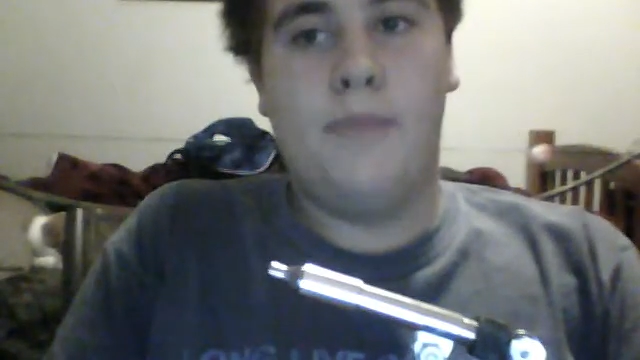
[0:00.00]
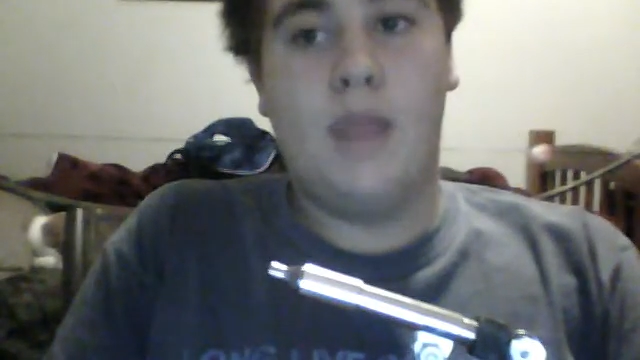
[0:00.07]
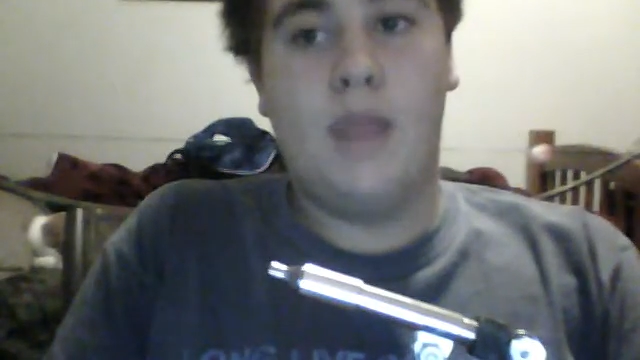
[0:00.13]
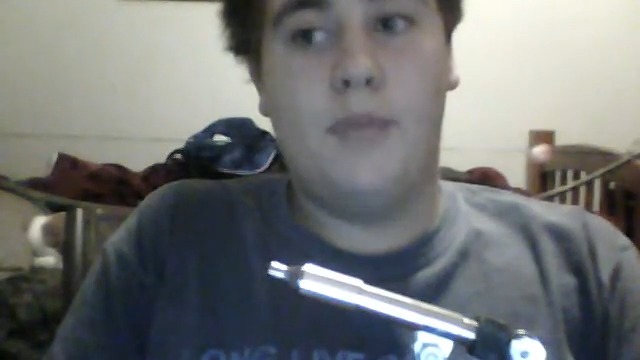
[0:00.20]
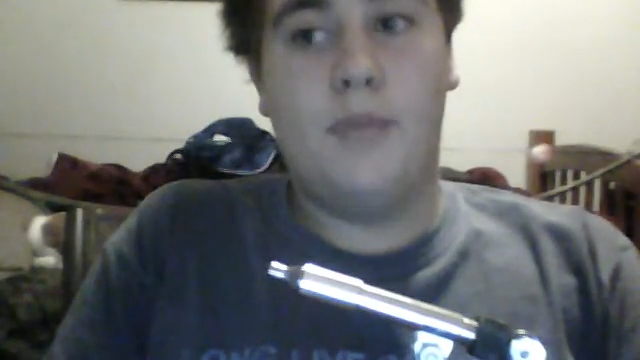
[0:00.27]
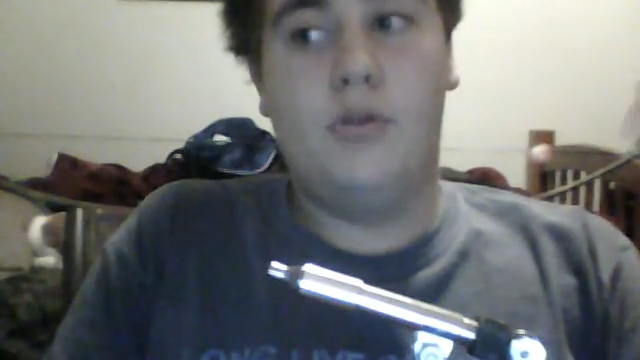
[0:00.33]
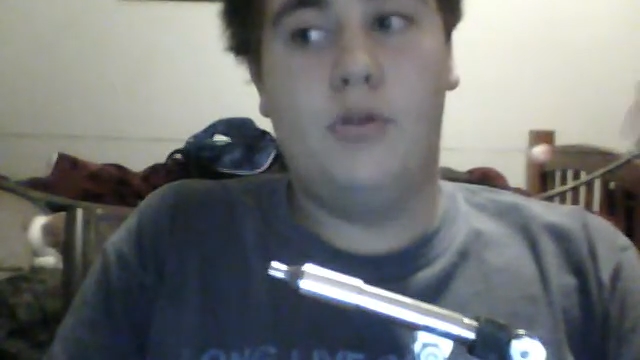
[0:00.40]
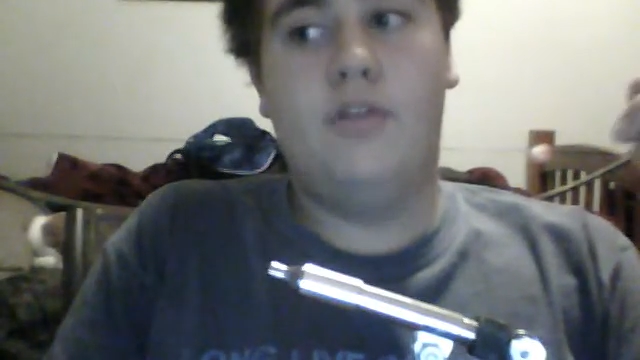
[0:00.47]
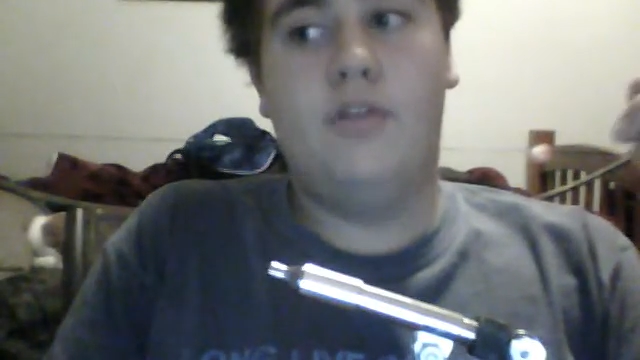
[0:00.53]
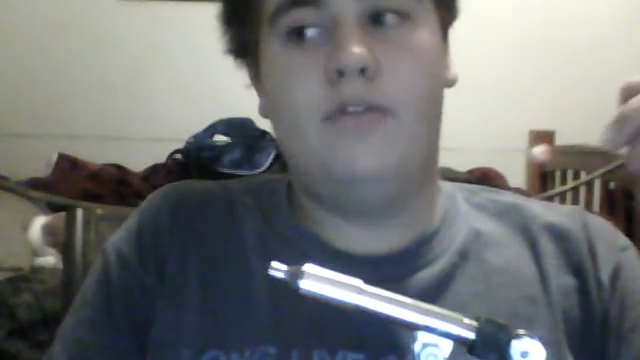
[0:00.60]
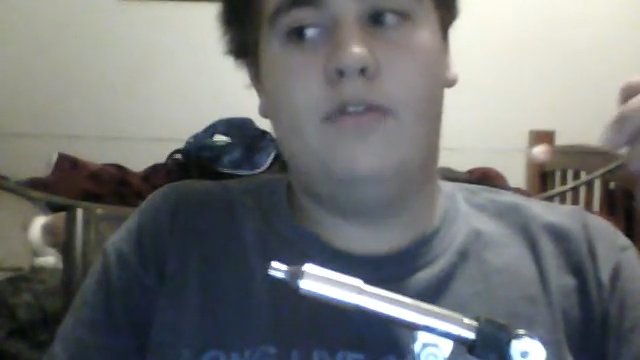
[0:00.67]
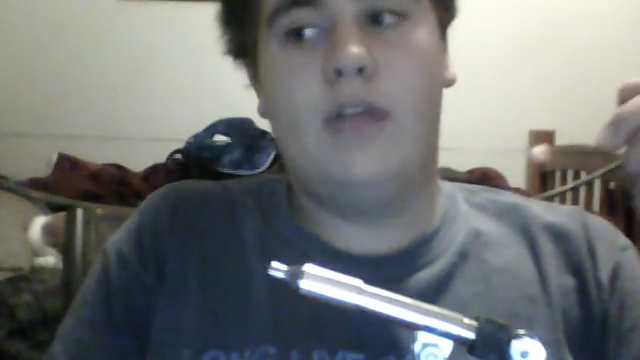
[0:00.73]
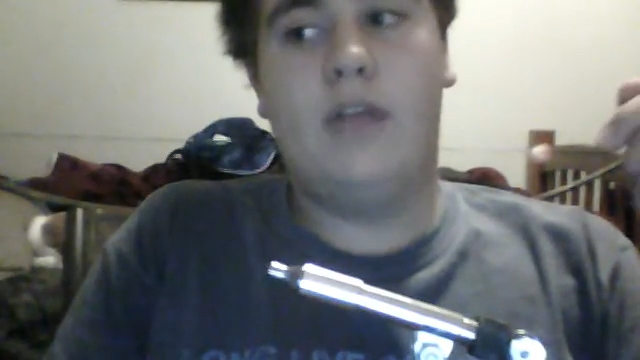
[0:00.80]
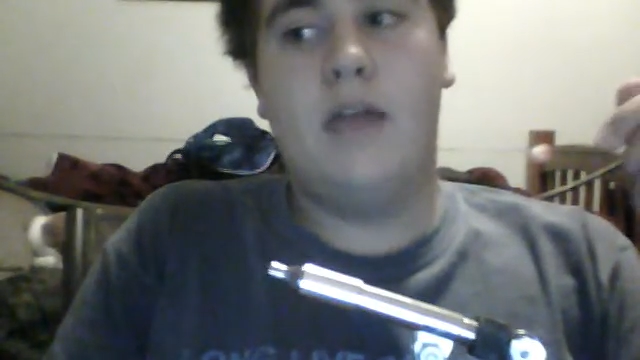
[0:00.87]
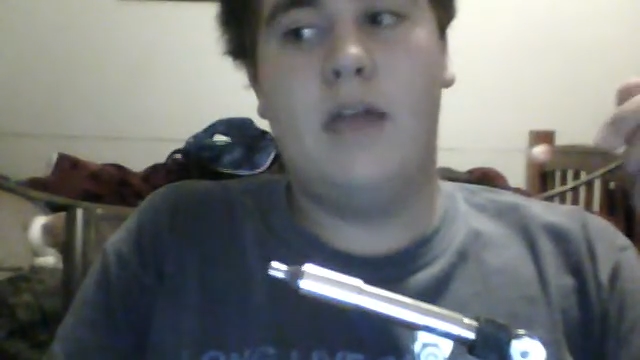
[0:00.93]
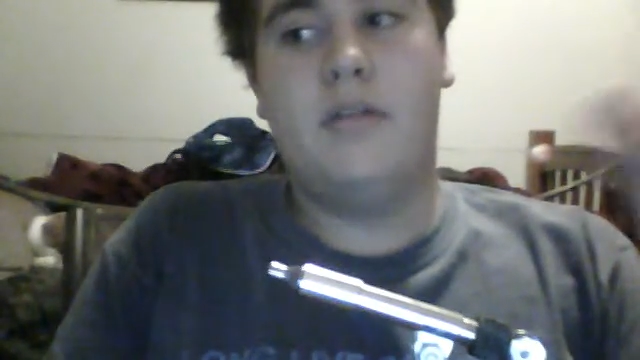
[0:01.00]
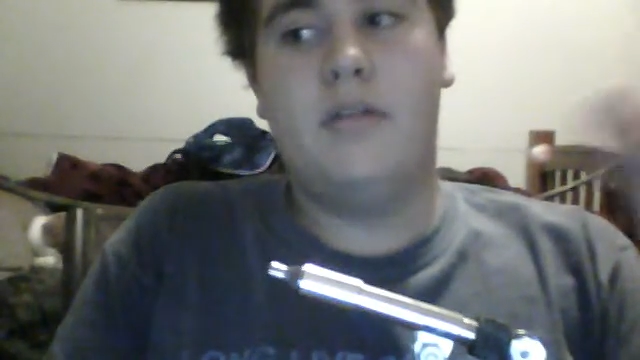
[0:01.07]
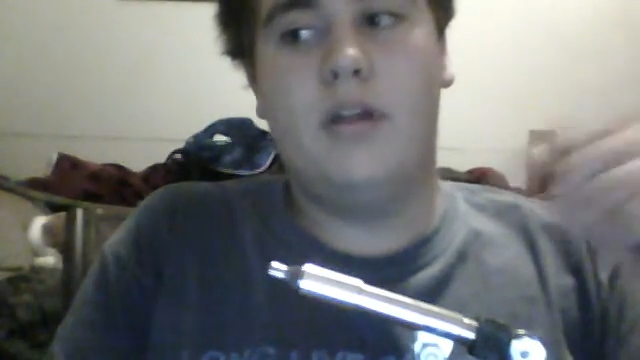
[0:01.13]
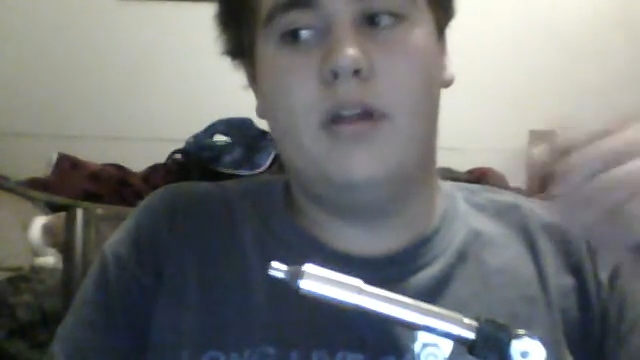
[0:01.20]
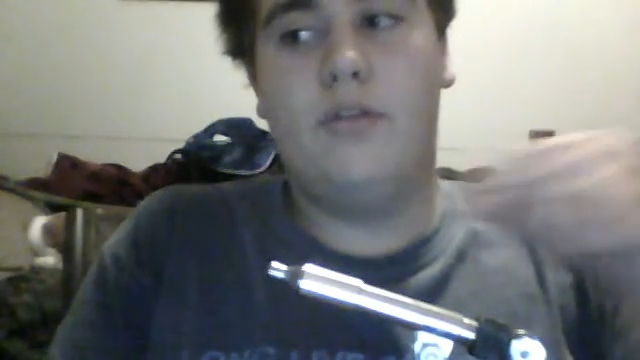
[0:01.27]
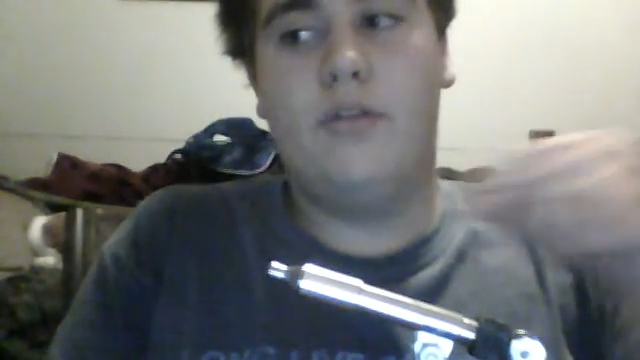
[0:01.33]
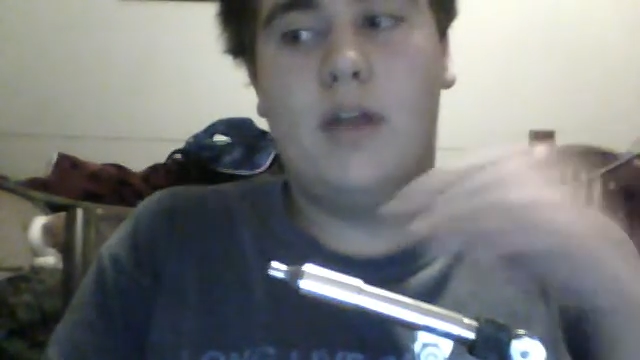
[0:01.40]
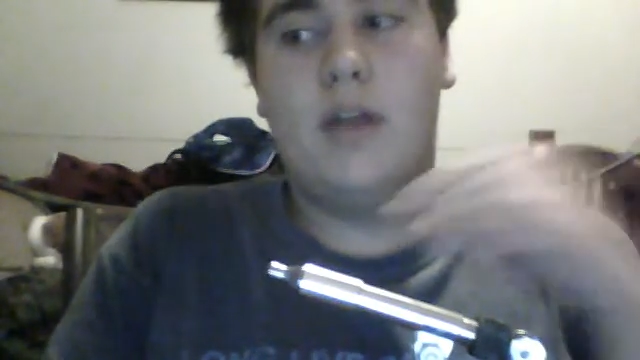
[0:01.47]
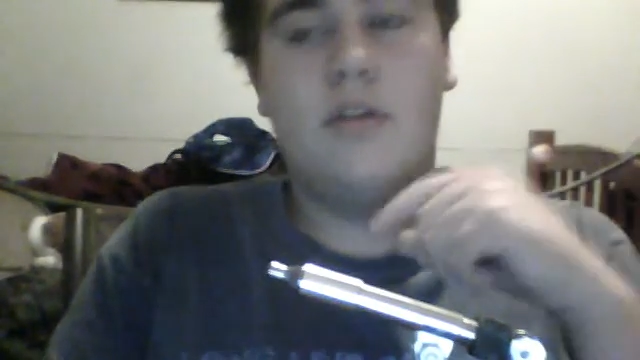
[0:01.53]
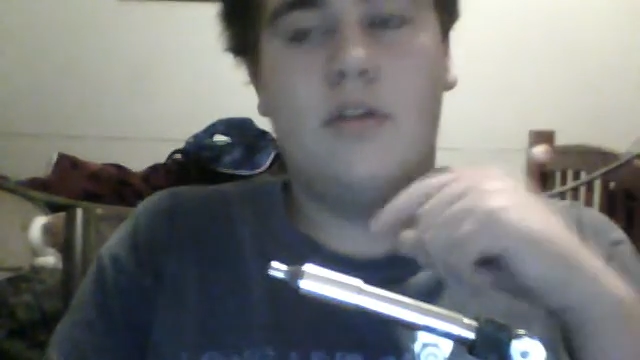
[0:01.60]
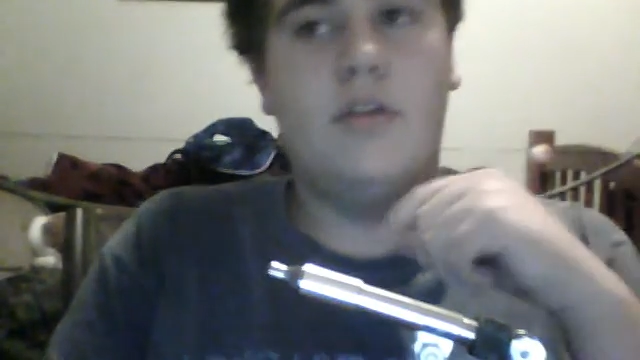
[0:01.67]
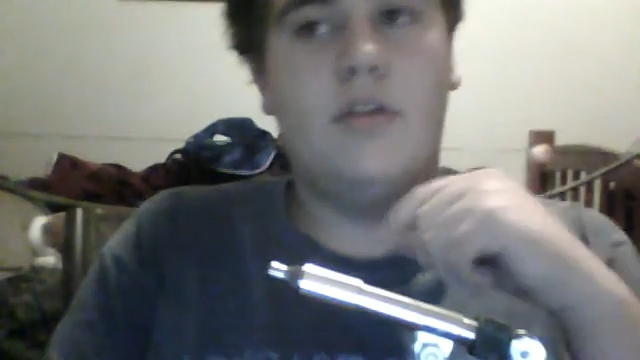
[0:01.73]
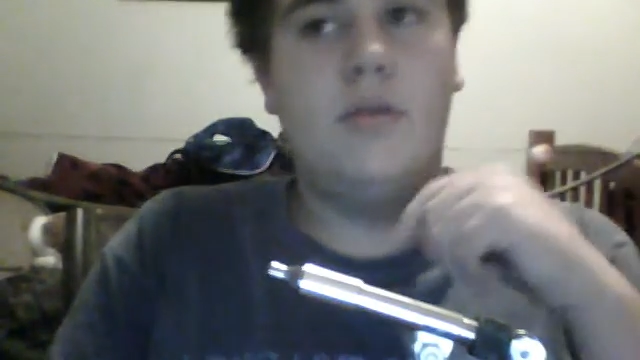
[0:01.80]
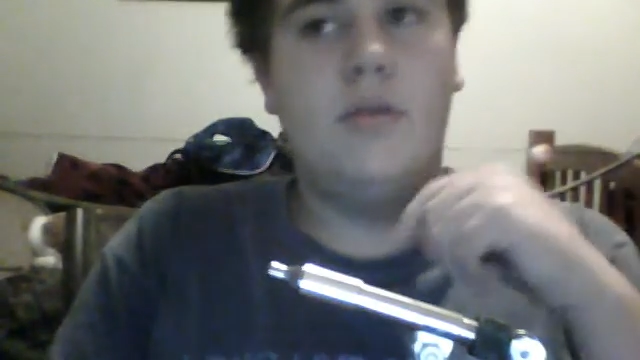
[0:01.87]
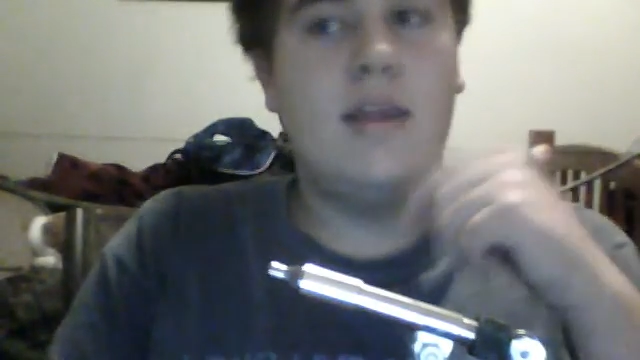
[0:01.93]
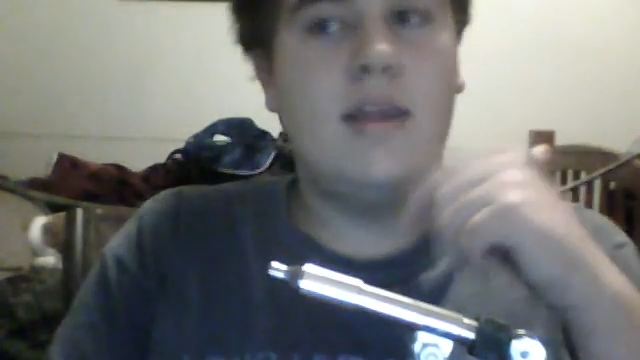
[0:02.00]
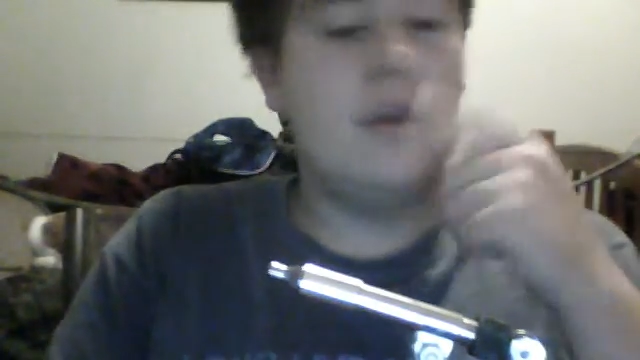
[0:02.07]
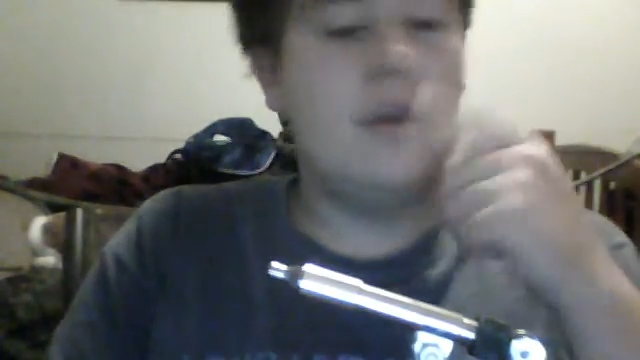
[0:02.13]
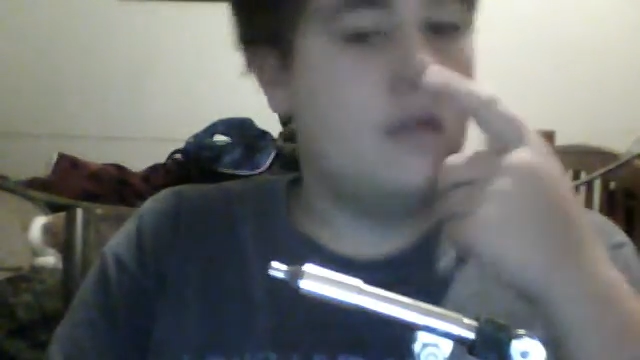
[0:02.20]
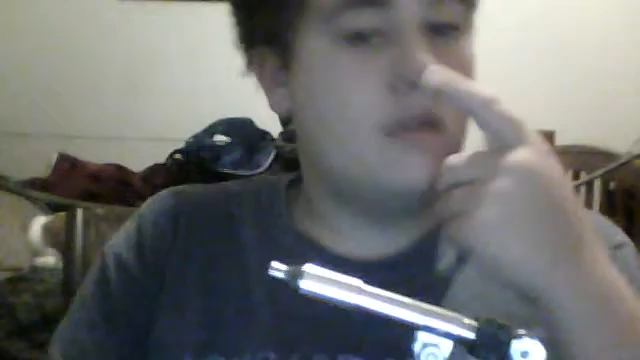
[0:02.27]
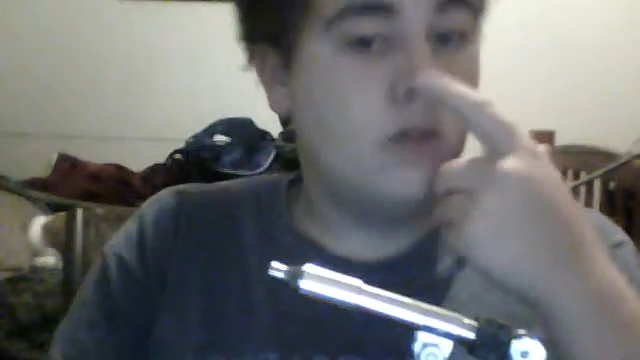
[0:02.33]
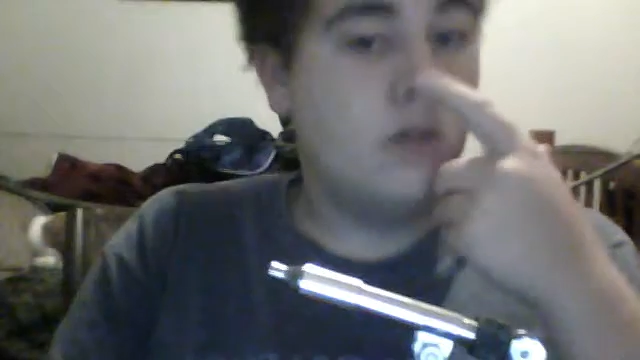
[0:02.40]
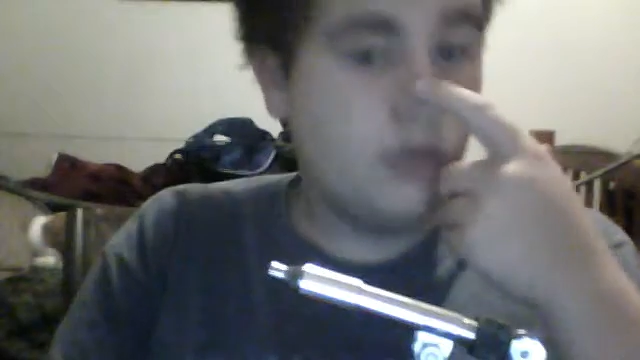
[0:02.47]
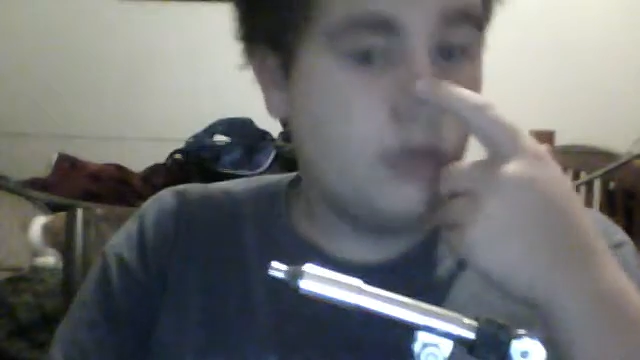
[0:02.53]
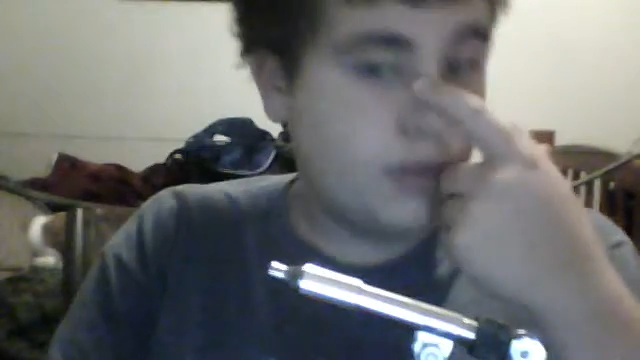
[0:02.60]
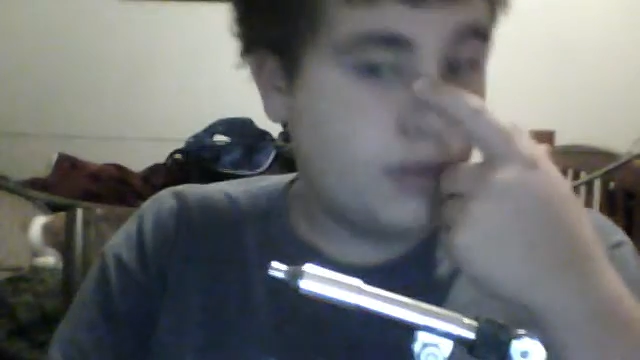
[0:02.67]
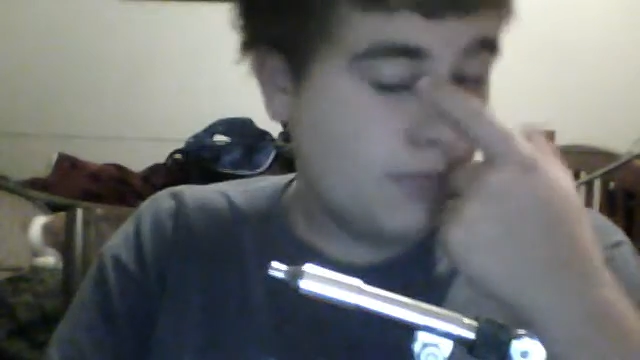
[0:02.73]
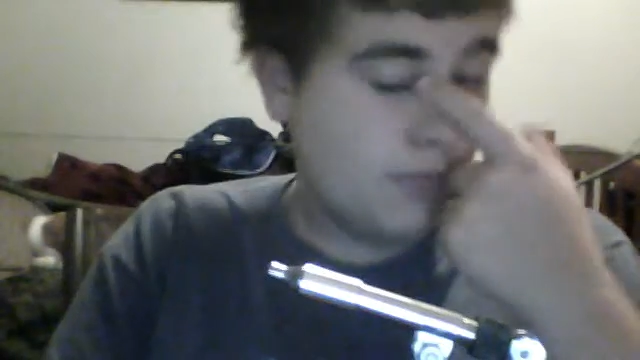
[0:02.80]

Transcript: I produce flies and sell flies to the East Coast,